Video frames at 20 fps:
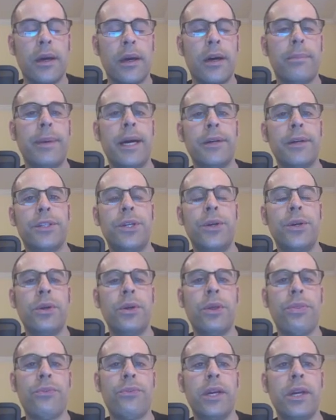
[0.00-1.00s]
About 2
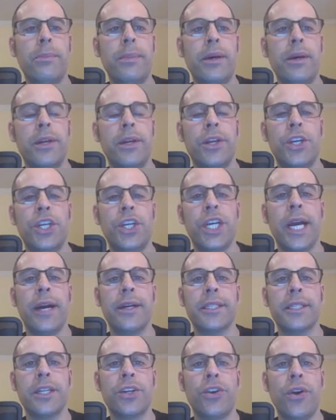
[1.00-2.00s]
to 3 million
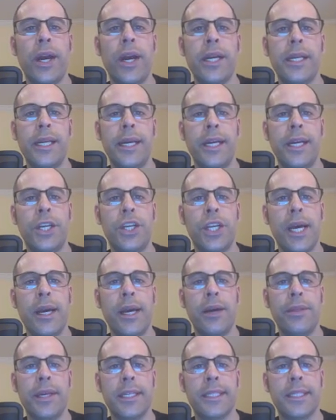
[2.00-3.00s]
shares are traded each
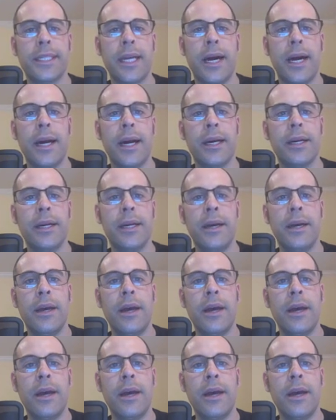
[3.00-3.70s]
day on this stock.